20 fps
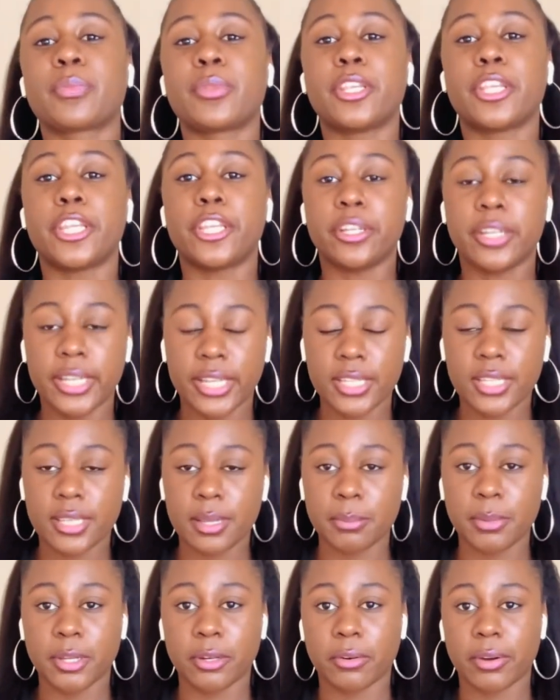you did
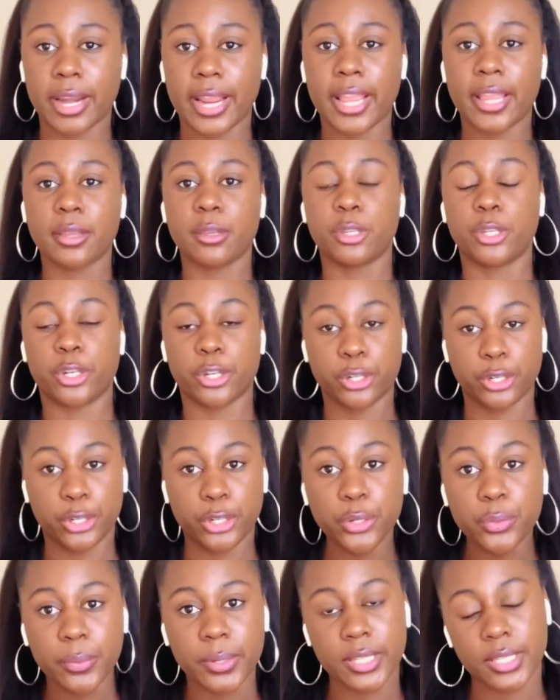something great. You're
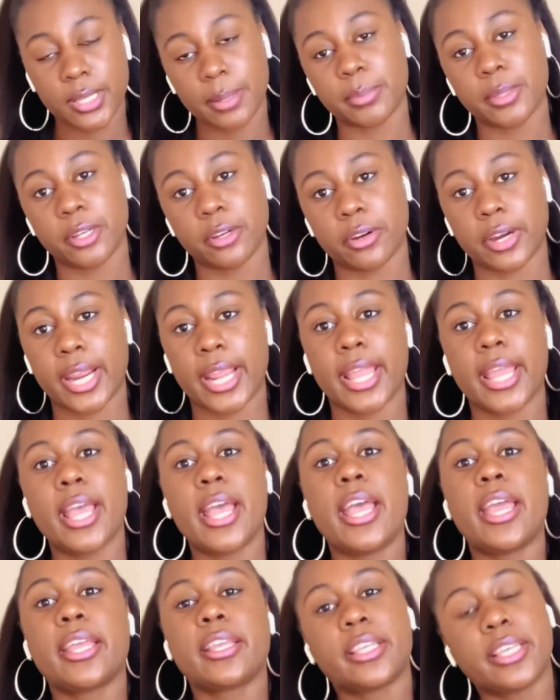doing something great.
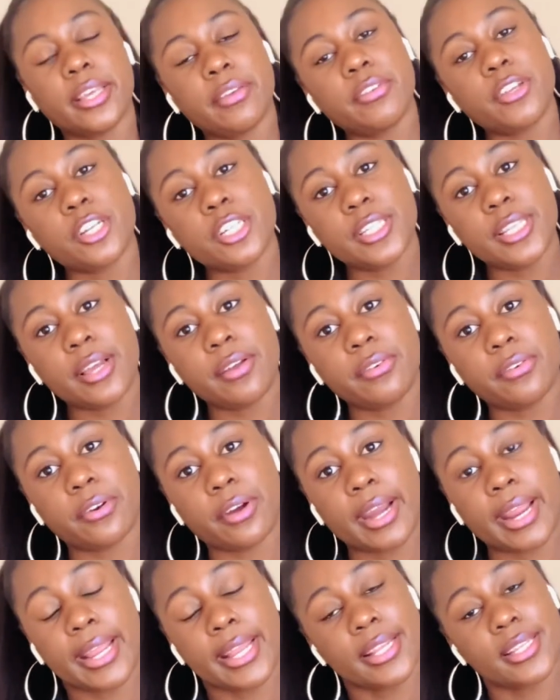Give yourself
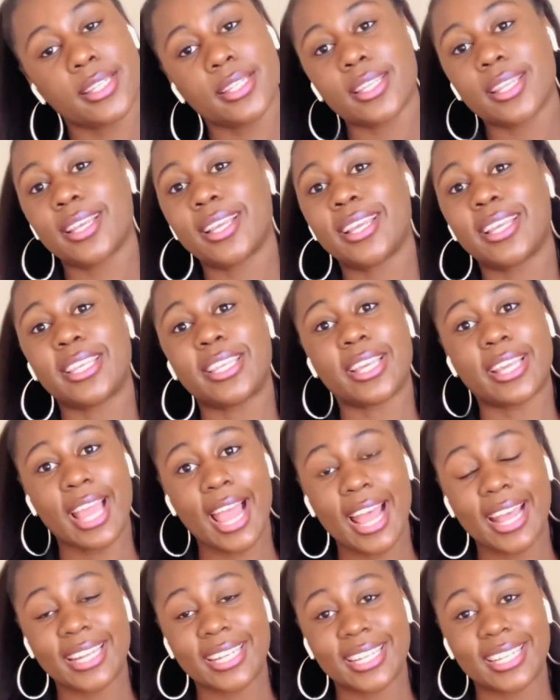grace. You
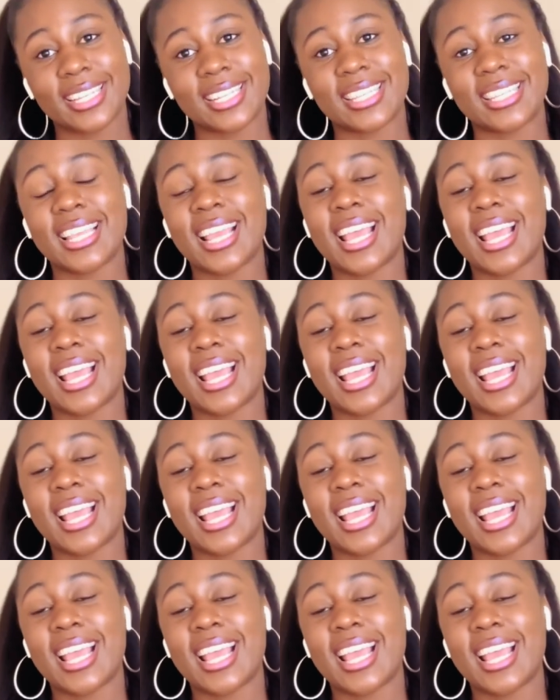got this.